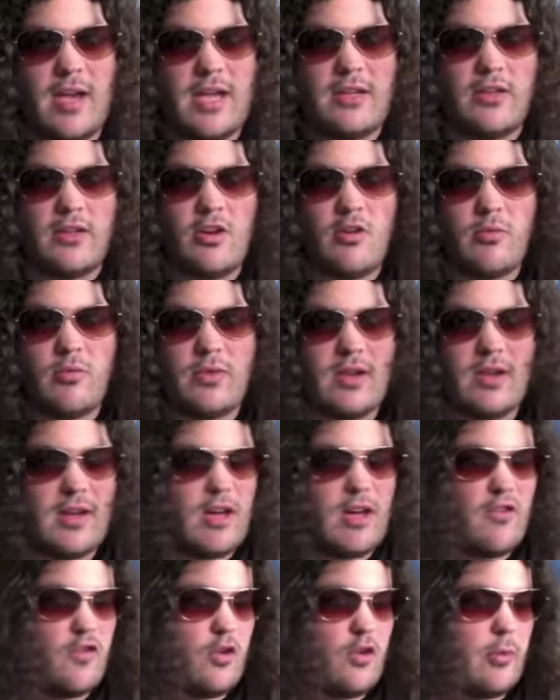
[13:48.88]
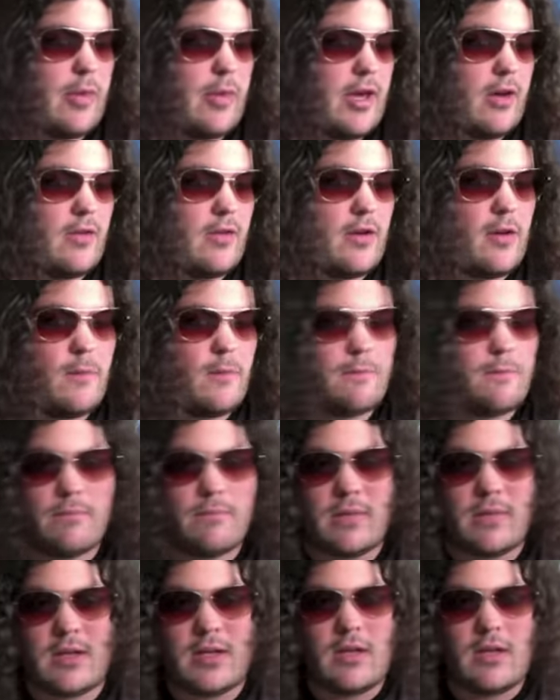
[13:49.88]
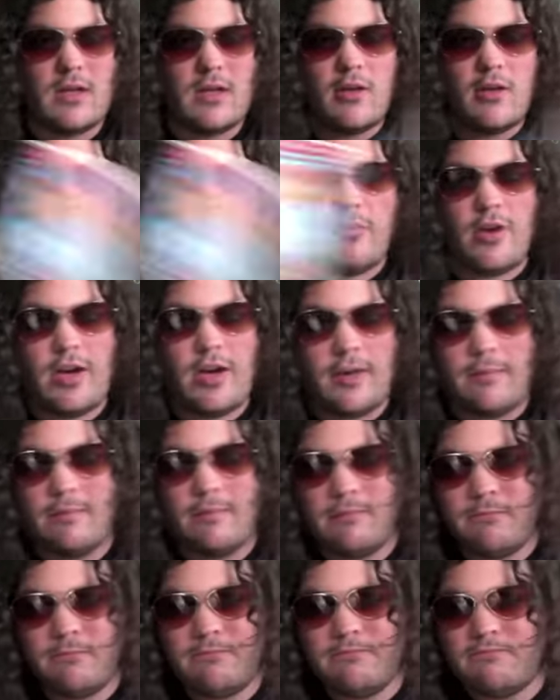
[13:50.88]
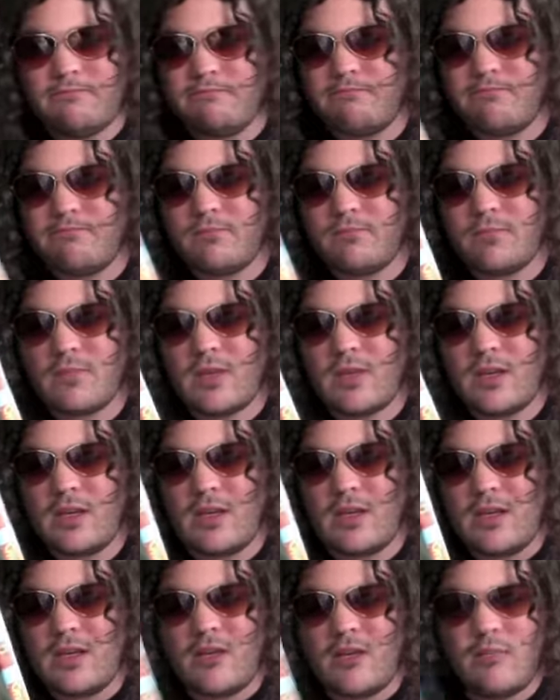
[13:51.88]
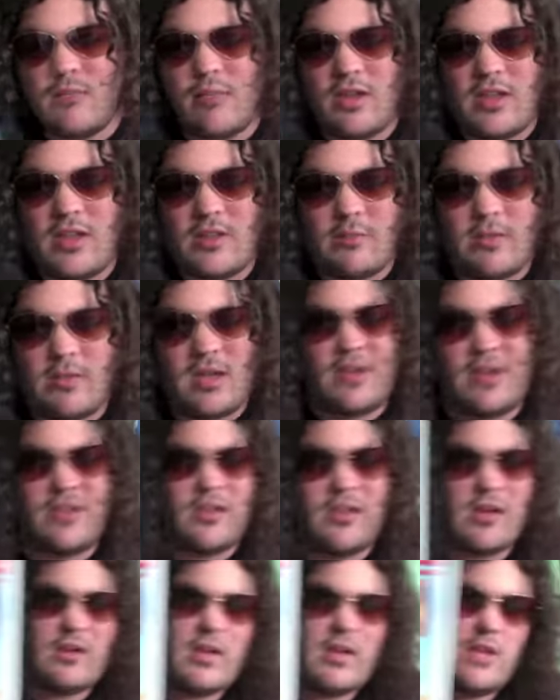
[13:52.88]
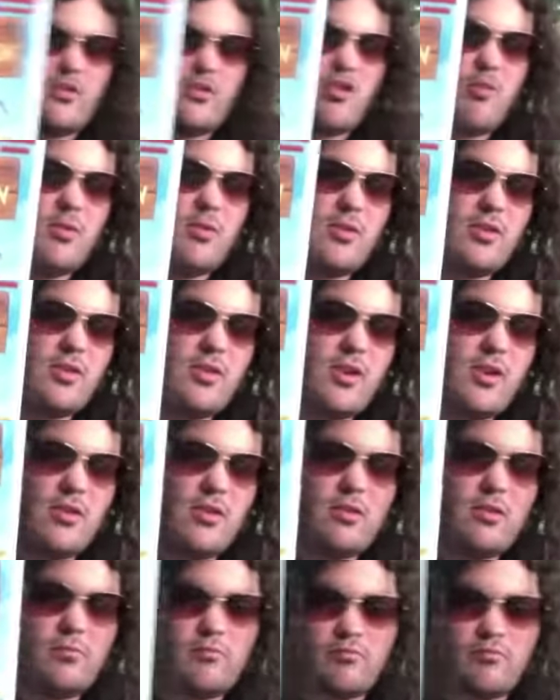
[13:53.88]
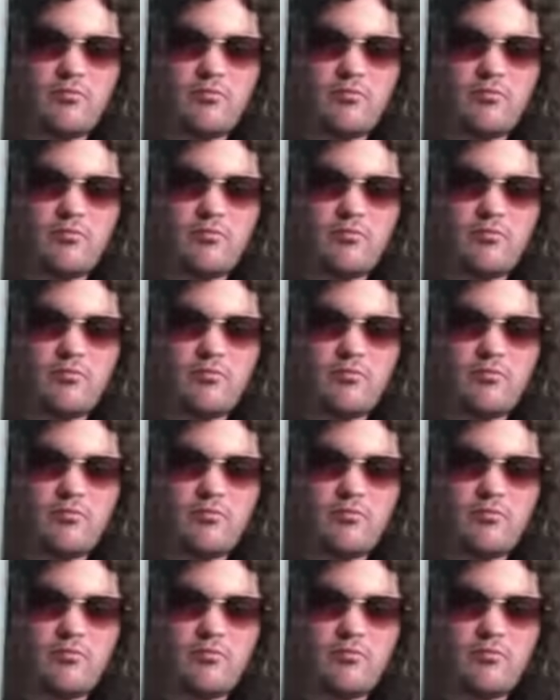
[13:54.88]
though than Alpha and Omega though. But but that's that that's open season.